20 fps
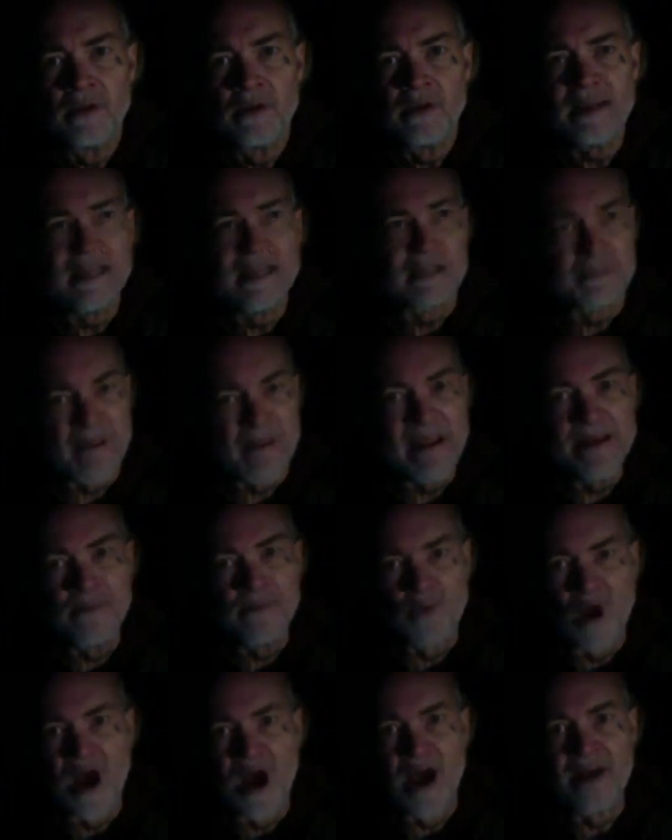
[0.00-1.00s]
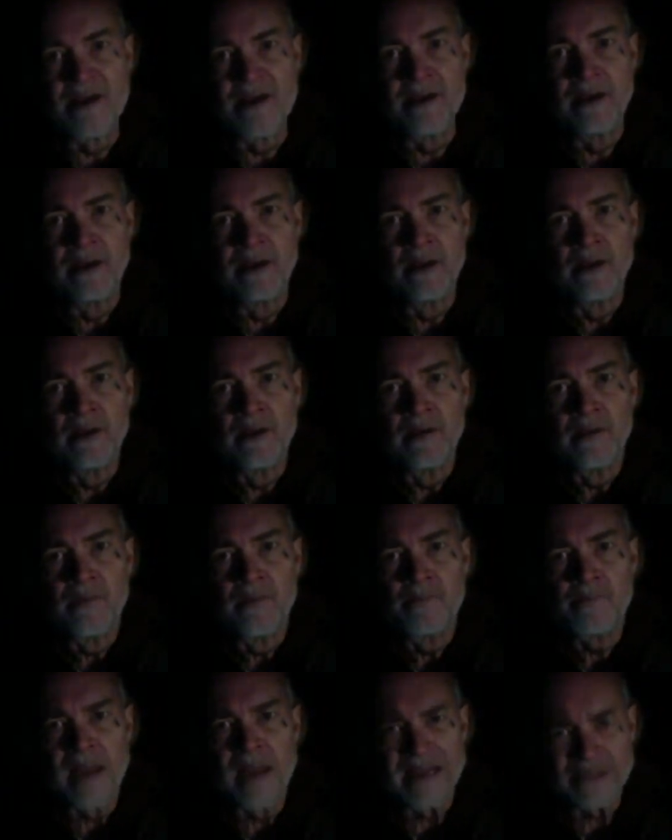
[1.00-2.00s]
is being run
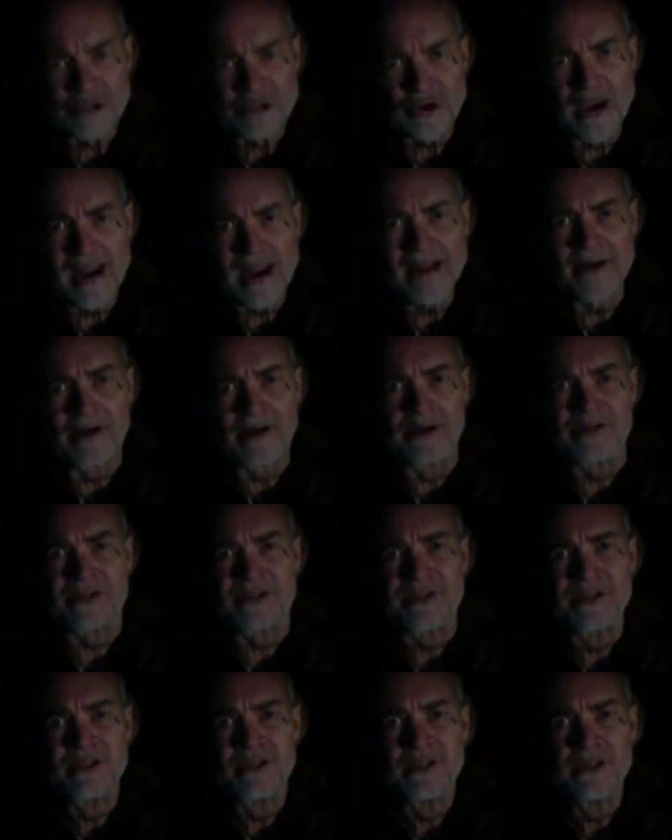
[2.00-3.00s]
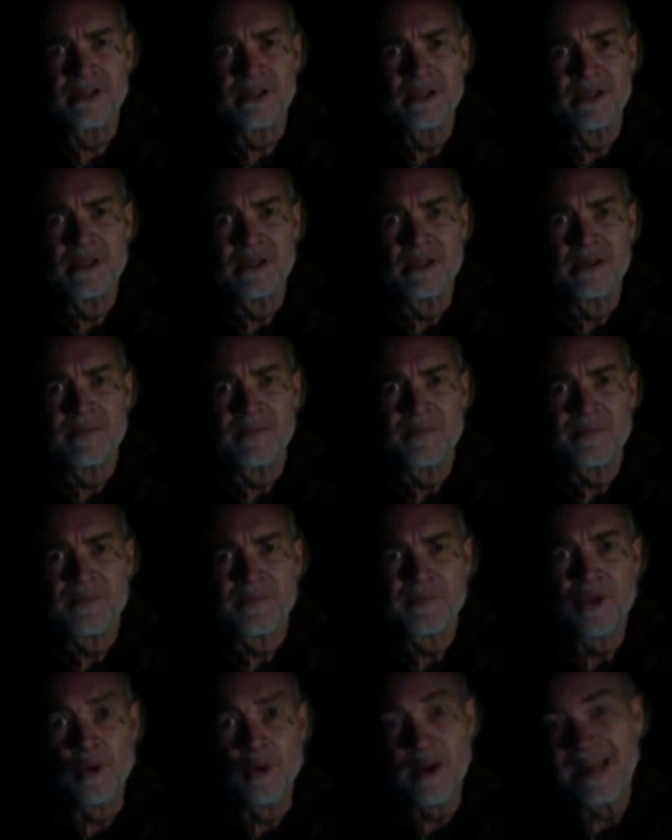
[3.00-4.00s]
by traitors. You